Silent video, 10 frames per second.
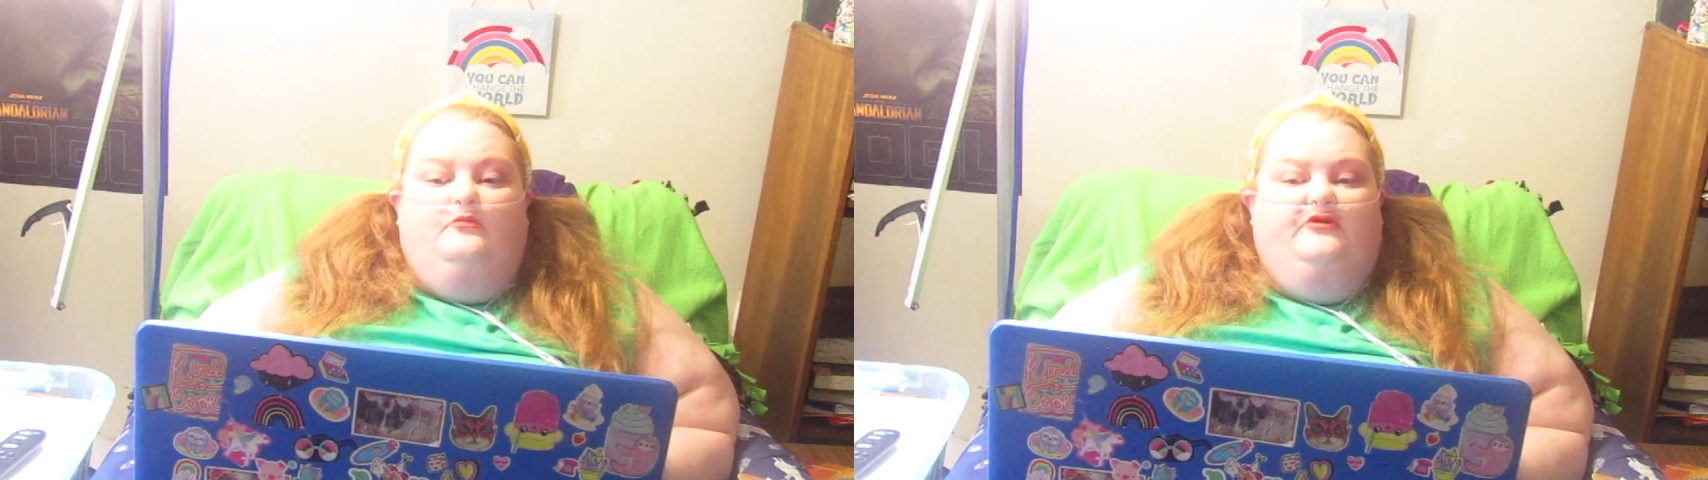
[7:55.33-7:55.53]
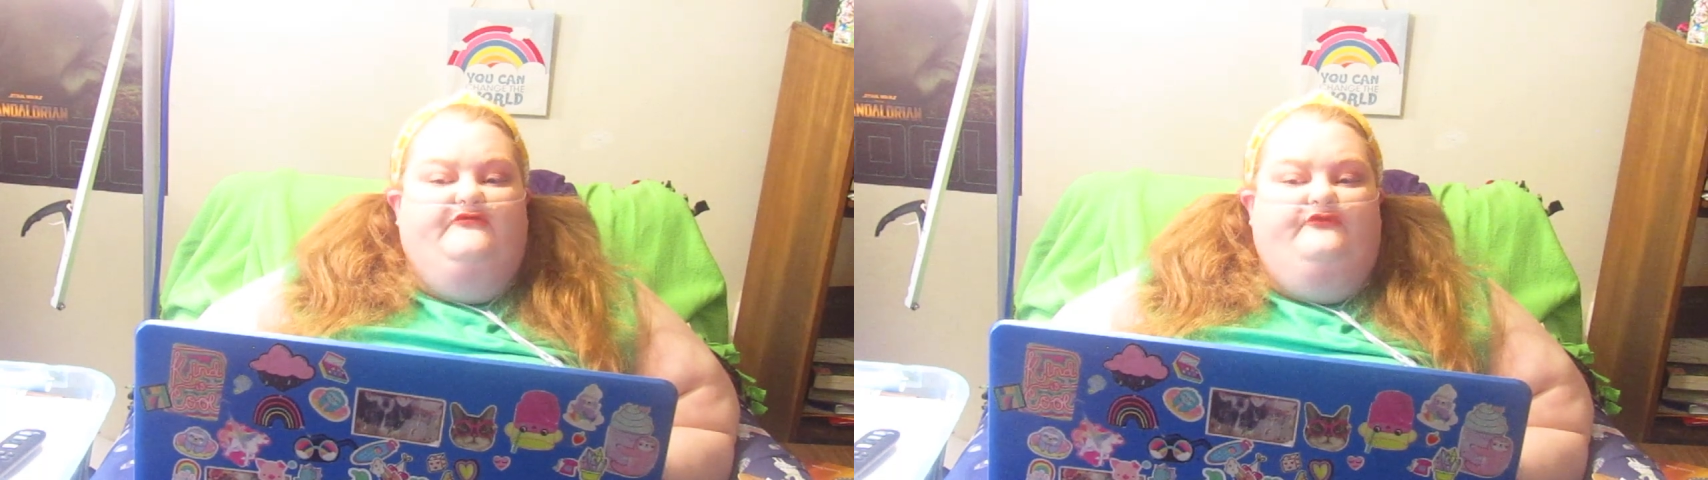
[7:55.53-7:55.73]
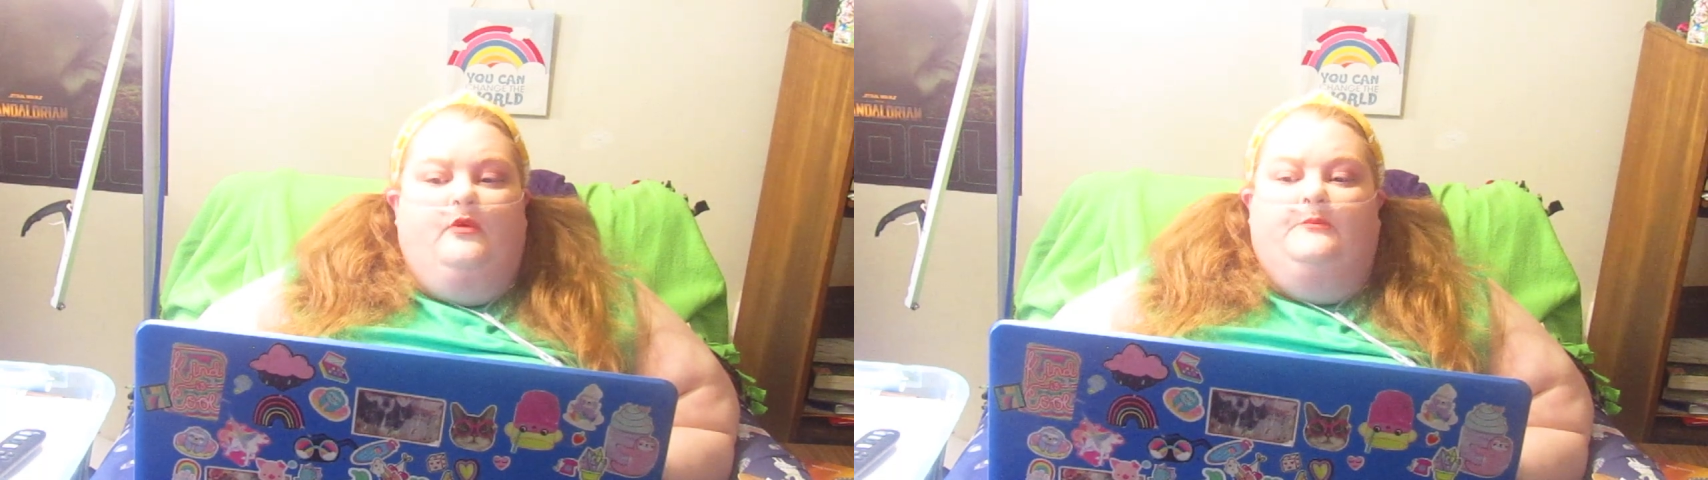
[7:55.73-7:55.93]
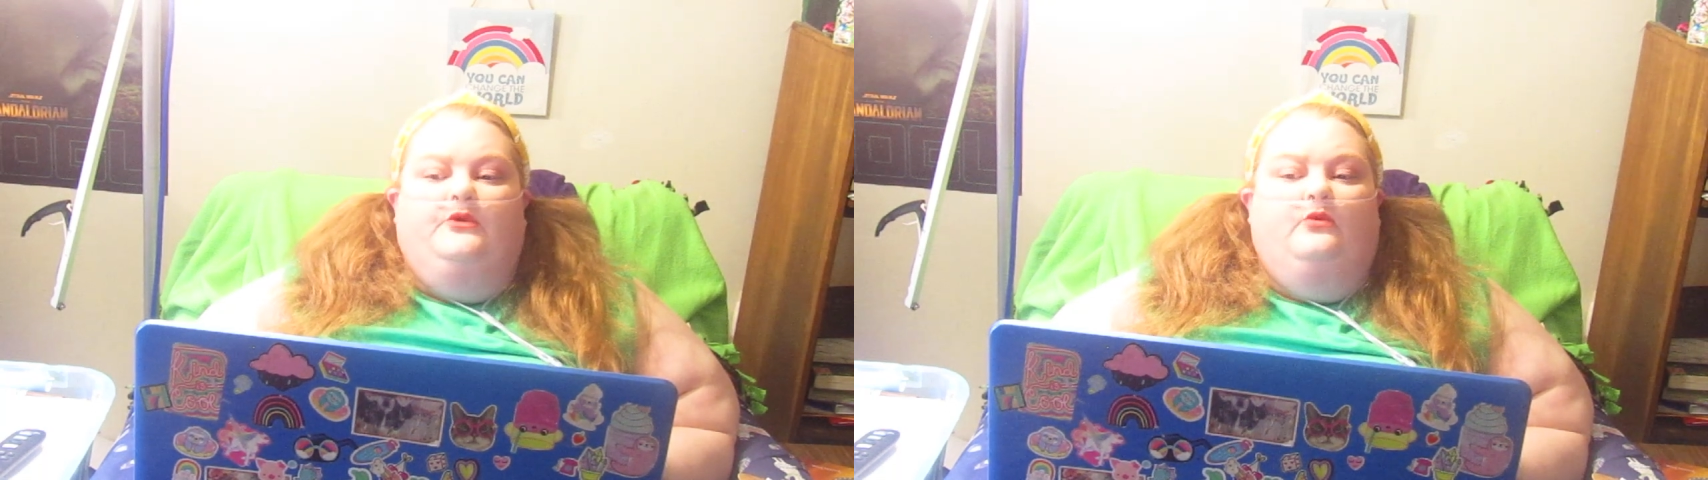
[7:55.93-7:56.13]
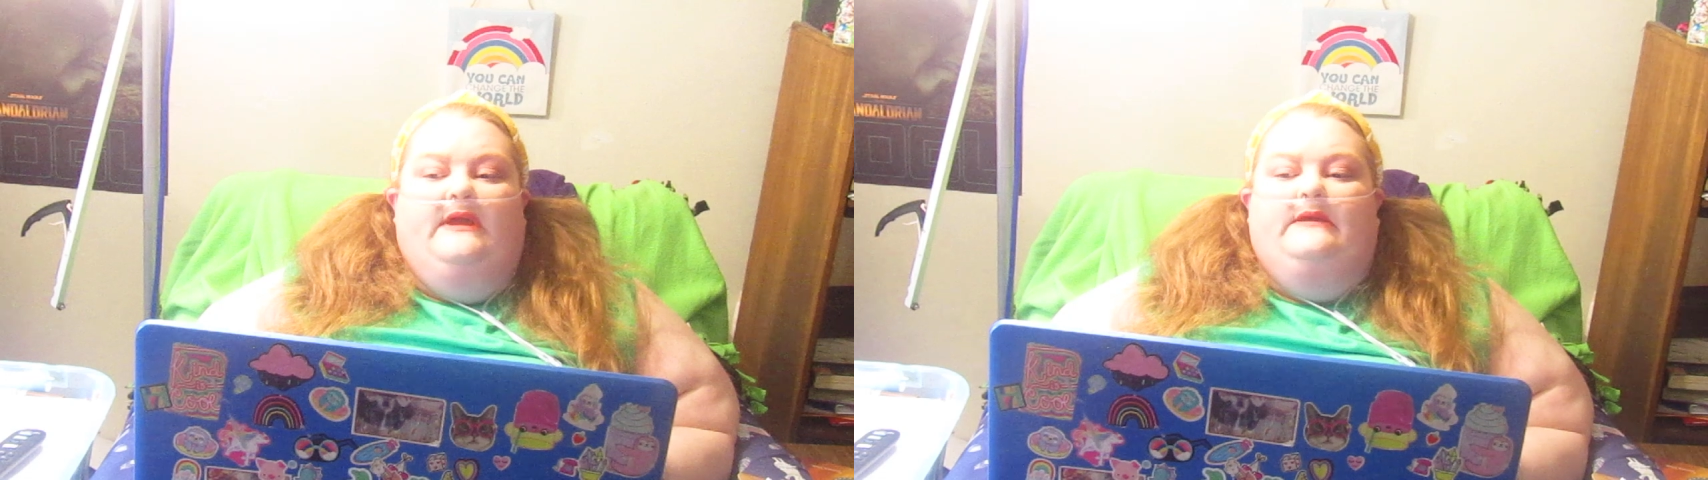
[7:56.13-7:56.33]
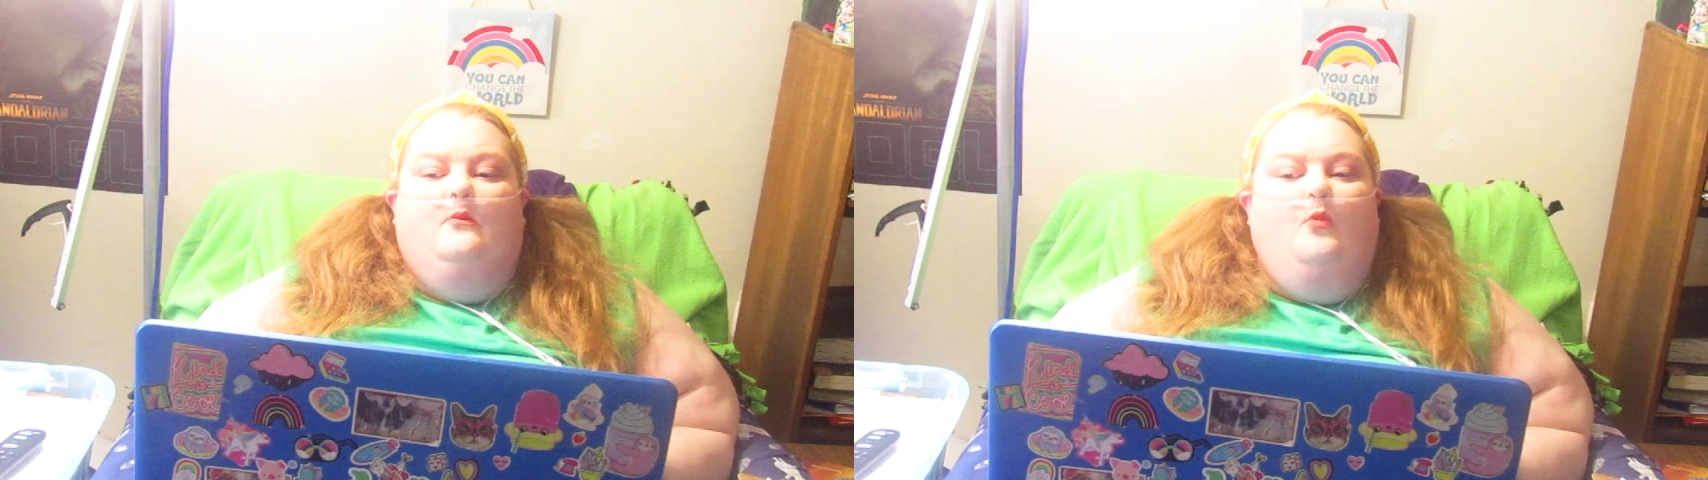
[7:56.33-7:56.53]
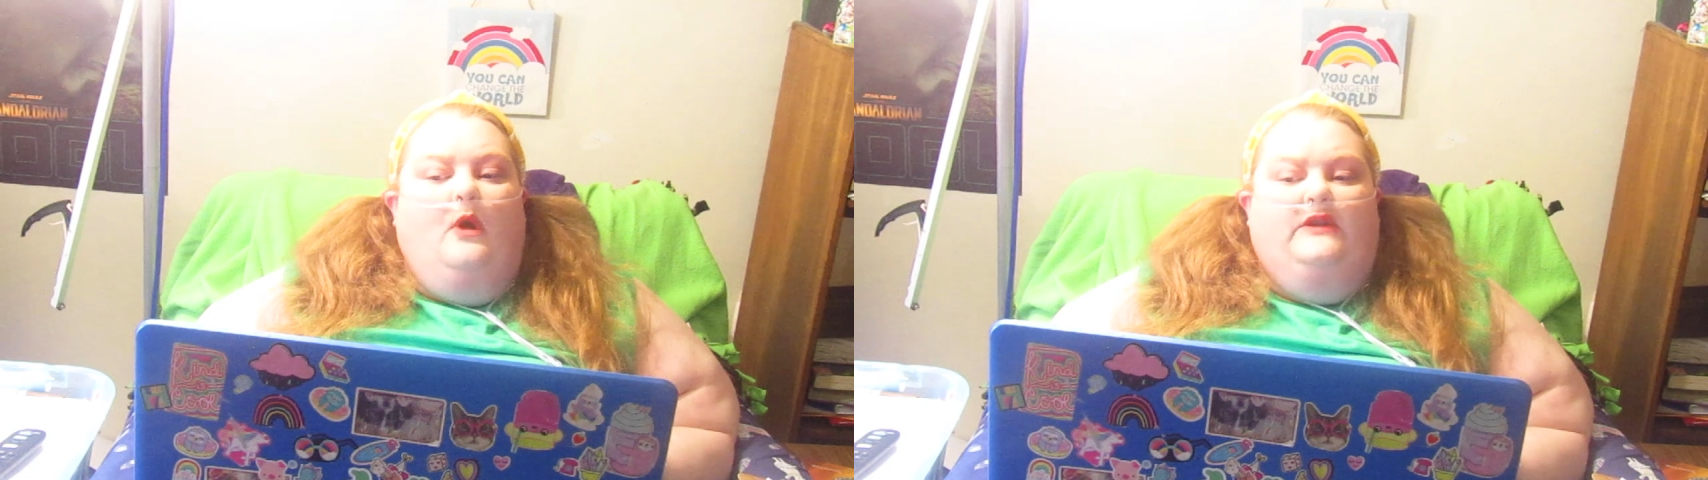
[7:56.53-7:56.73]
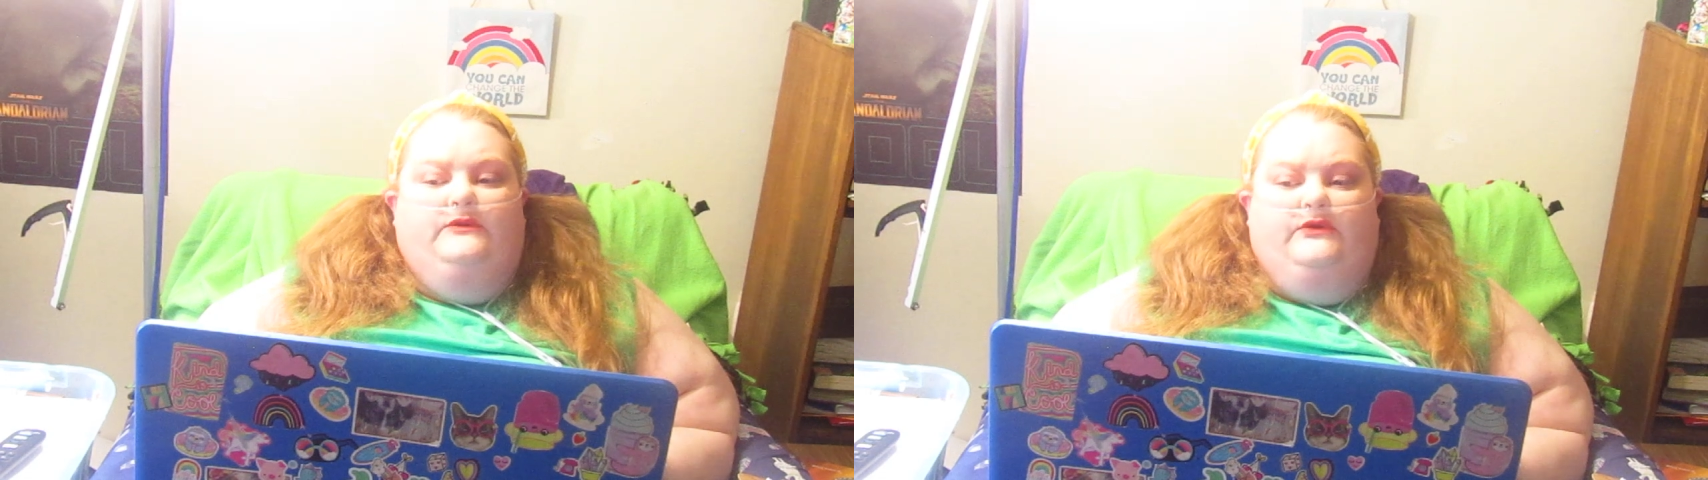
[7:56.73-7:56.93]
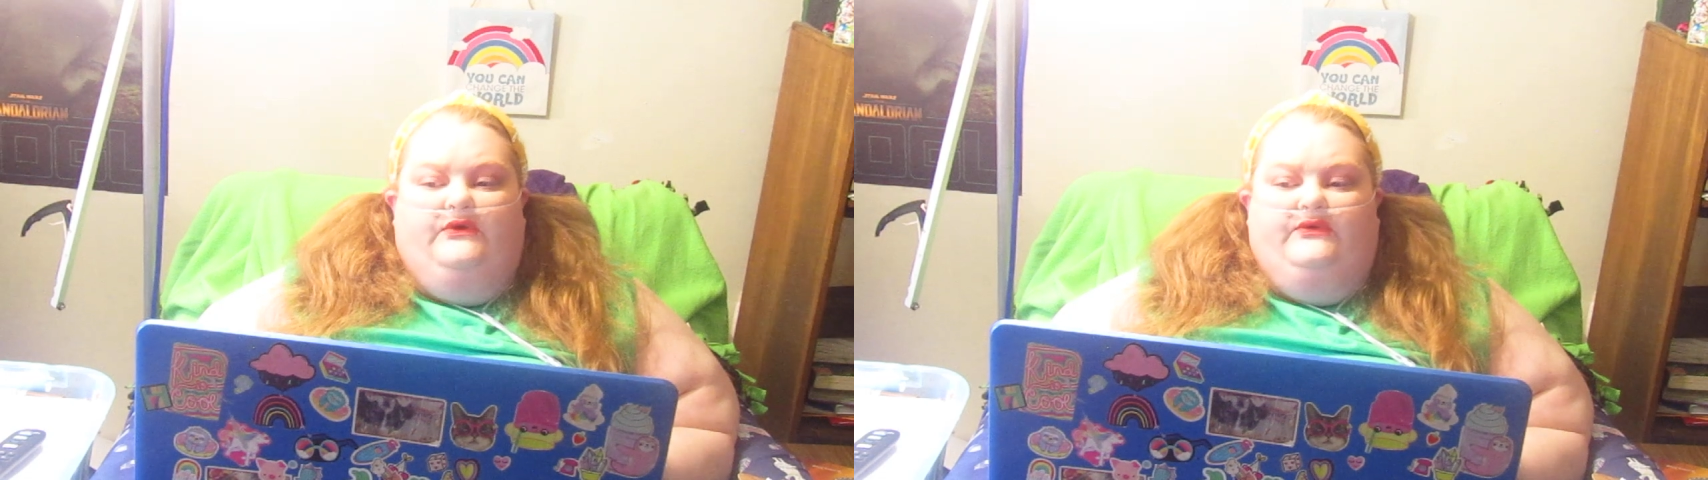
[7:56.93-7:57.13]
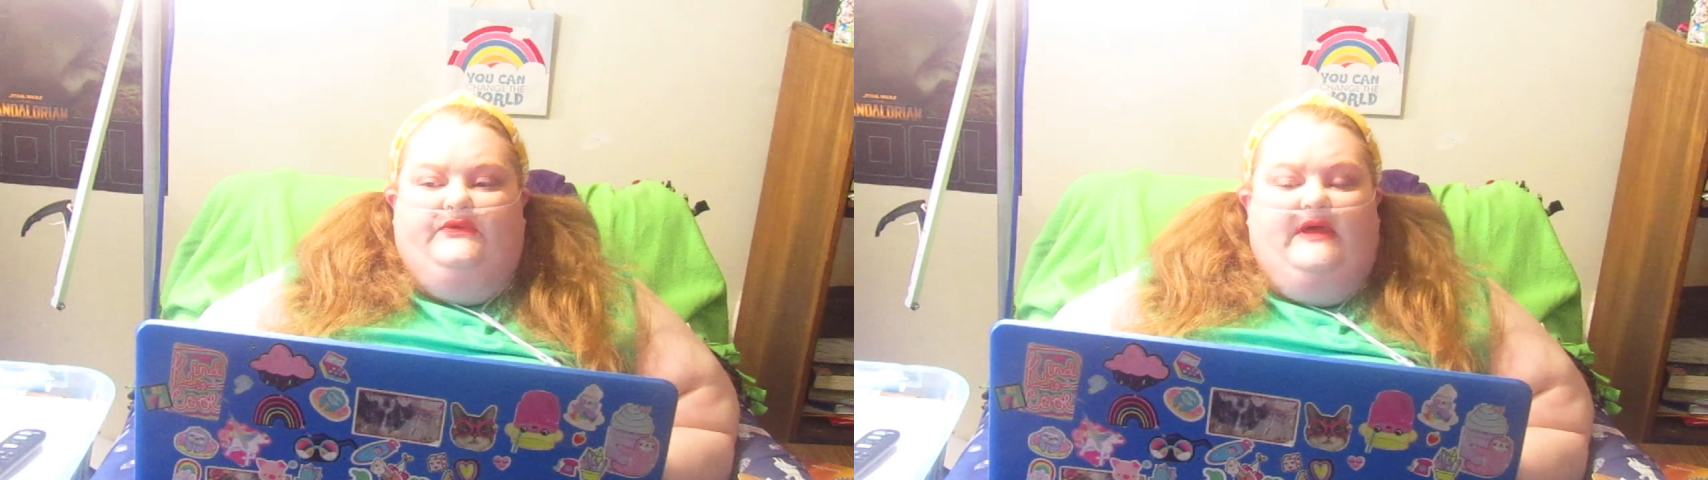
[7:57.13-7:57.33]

performed great wonders